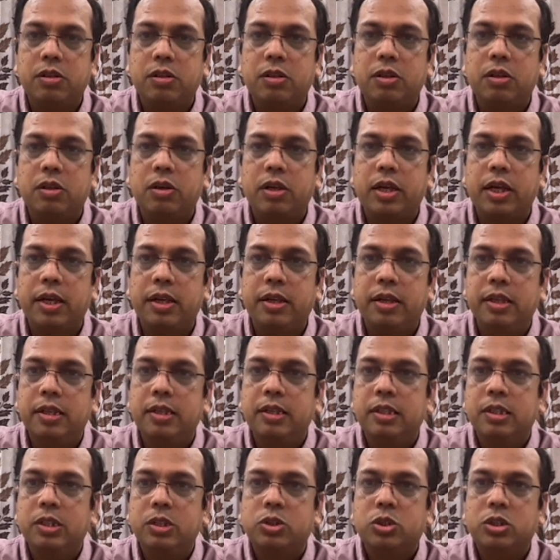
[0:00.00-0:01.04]
Okay,
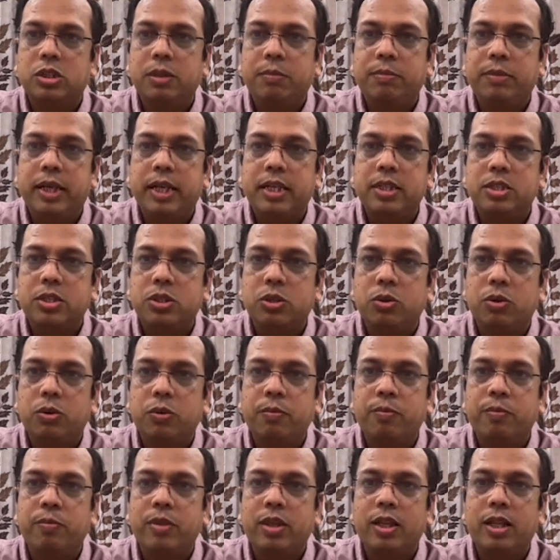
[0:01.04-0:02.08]
so some tests. So
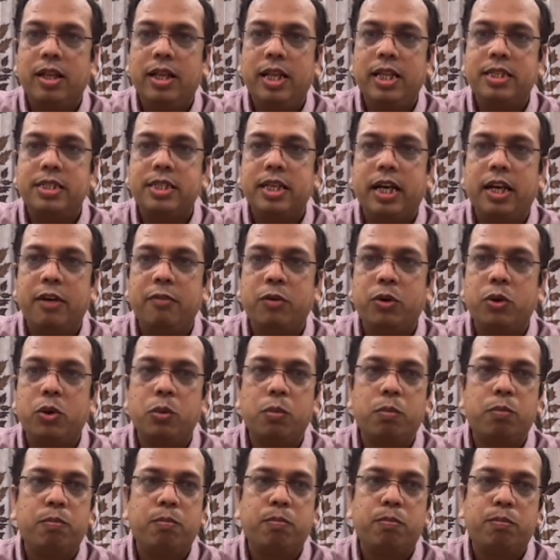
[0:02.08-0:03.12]
let's say I want to
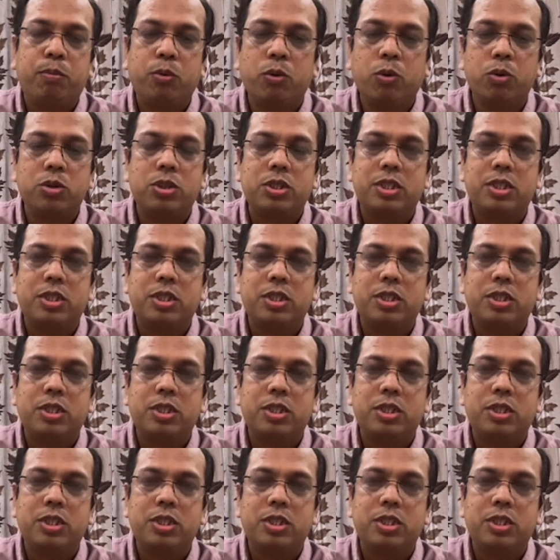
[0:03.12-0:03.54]
post